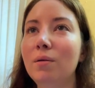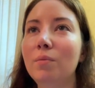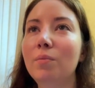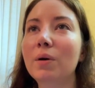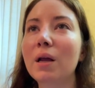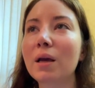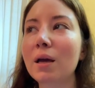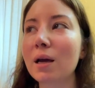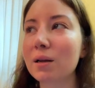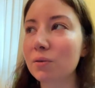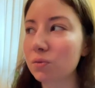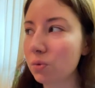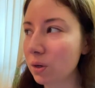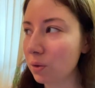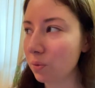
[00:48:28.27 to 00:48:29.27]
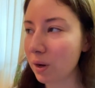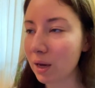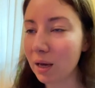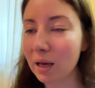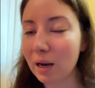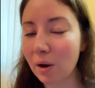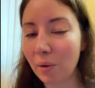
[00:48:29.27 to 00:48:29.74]
But I kind of went
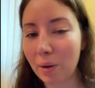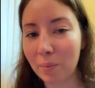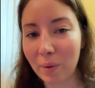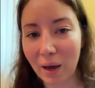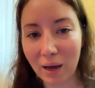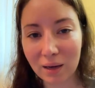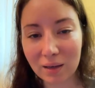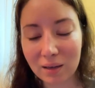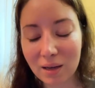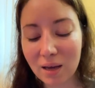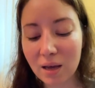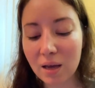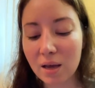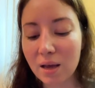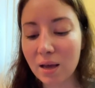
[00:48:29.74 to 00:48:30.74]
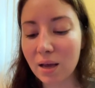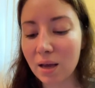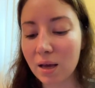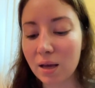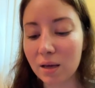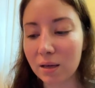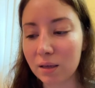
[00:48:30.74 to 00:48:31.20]
away, and now I'm back.
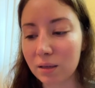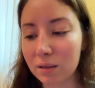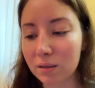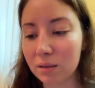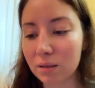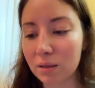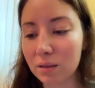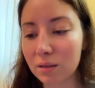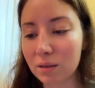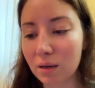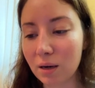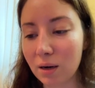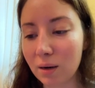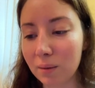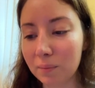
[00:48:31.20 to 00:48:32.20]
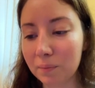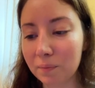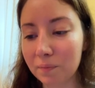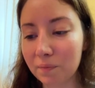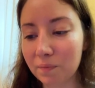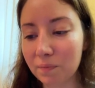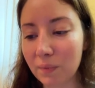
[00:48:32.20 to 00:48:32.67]
And
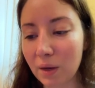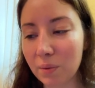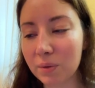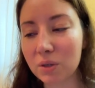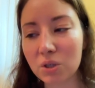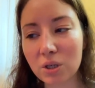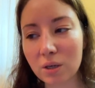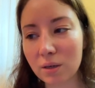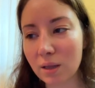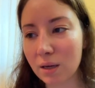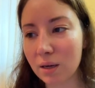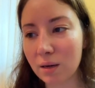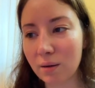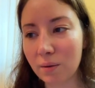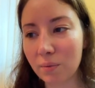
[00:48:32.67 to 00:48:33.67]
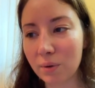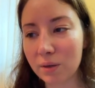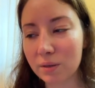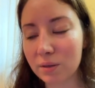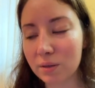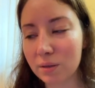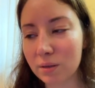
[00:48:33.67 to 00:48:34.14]
I want to share that, and I
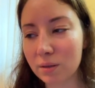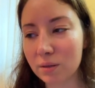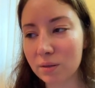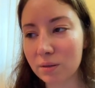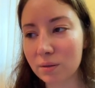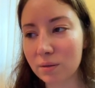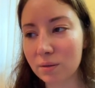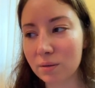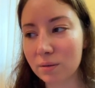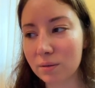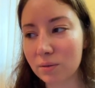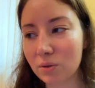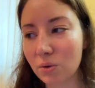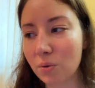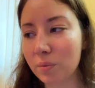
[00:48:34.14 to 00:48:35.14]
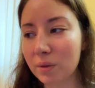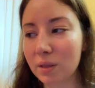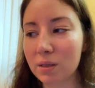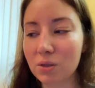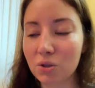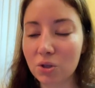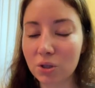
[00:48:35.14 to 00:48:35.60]
want to open
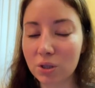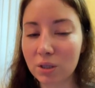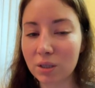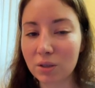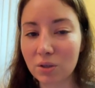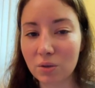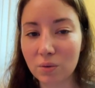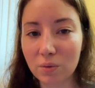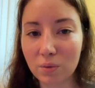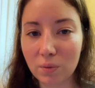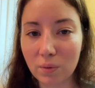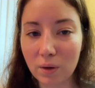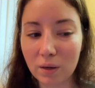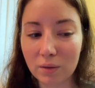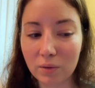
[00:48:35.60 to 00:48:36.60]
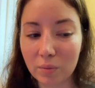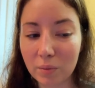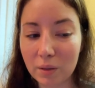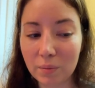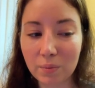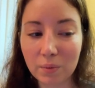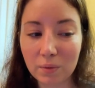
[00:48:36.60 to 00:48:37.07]
this journey to other
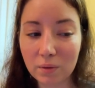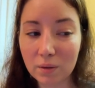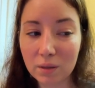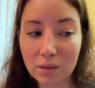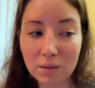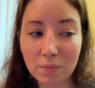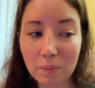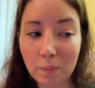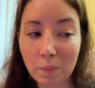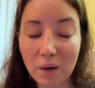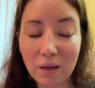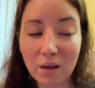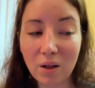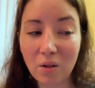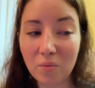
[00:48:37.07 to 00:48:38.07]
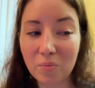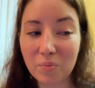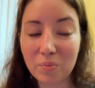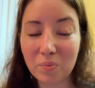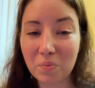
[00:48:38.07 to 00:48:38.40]
people, because it might help.